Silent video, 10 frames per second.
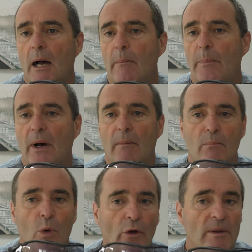but
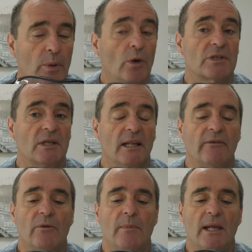more importantly
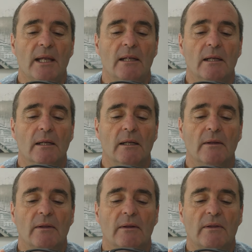for me,
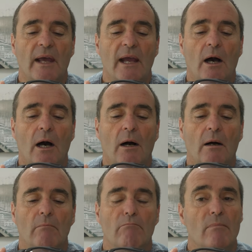they
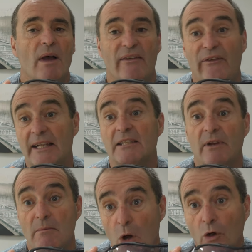are
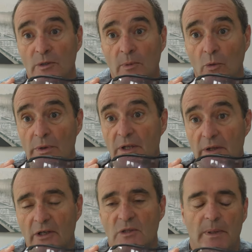effectively mouldable with the
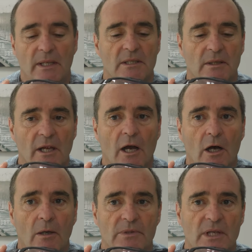nose piece and the
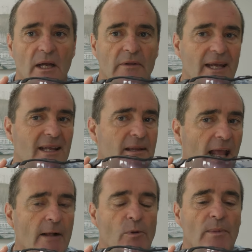arms. They
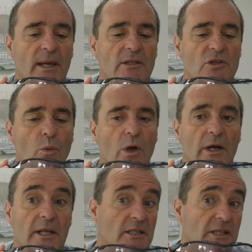enable me to
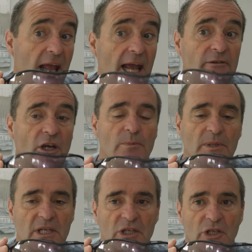work in an aero
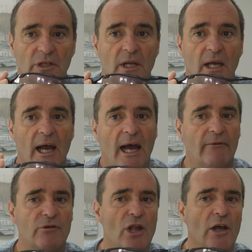position,
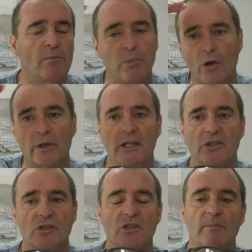have no
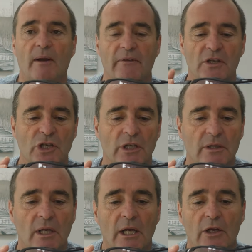blockage to my
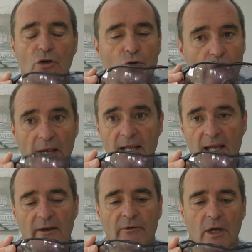vision, great
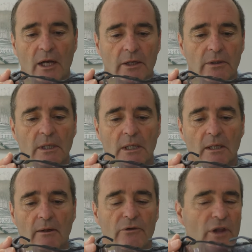airflow,
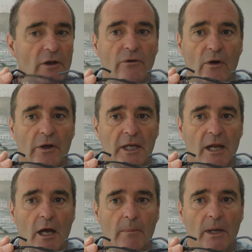no fogging
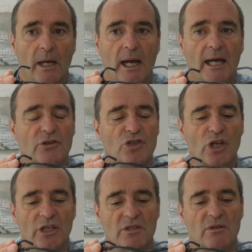up, and
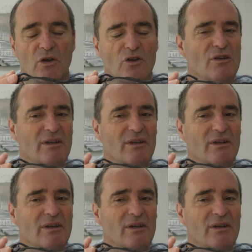just,